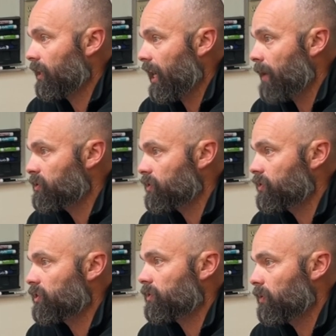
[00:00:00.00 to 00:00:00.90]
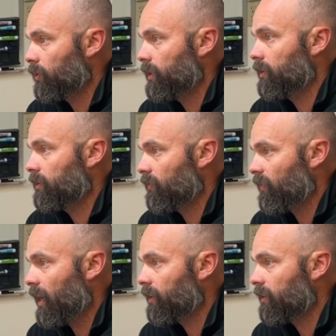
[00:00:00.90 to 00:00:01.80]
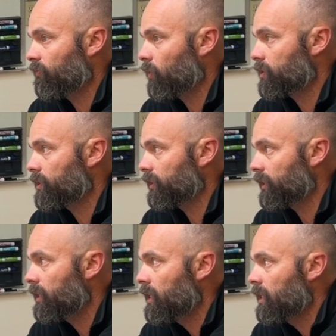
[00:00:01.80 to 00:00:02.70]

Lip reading: captures the smoke here in the valley, unfortunately.